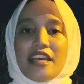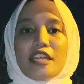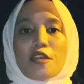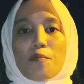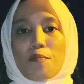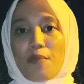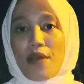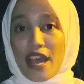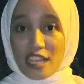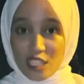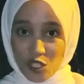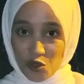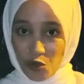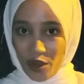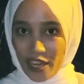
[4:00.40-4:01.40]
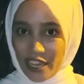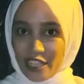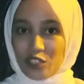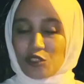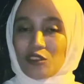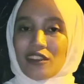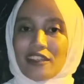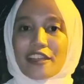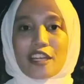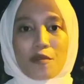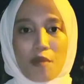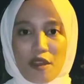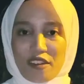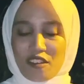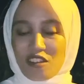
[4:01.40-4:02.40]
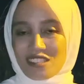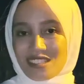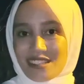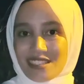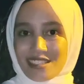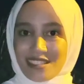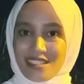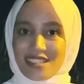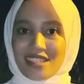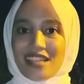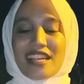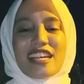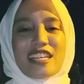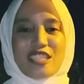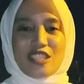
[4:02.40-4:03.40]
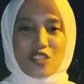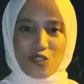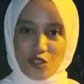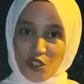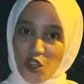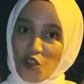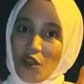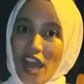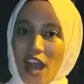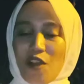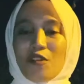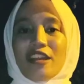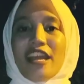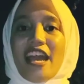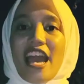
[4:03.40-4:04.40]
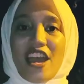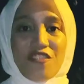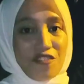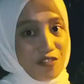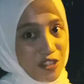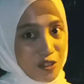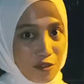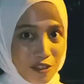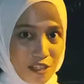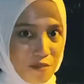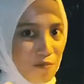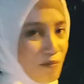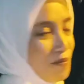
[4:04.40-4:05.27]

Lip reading: The best way to learn about the constellations is to go out and view them.